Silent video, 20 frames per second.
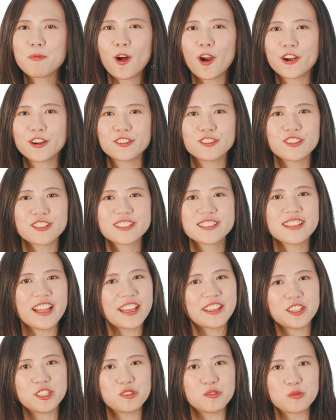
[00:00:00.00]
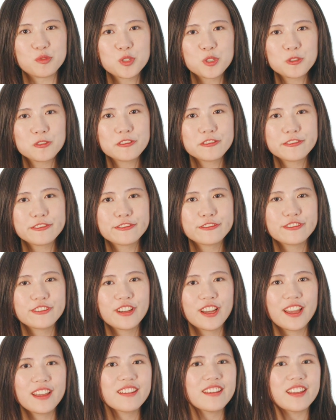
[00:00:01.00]
part looks like the roof
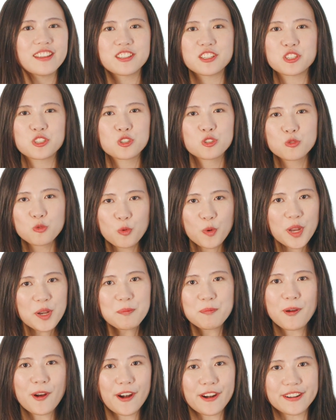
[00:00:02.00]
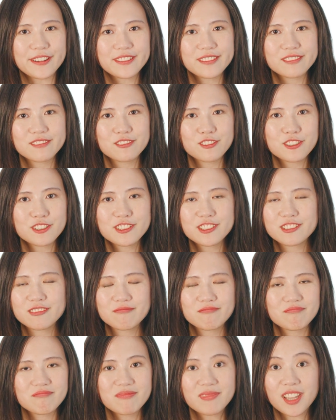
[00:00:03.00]
and the square part looks
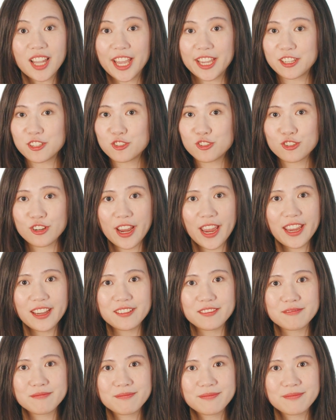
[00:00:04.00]
like a train?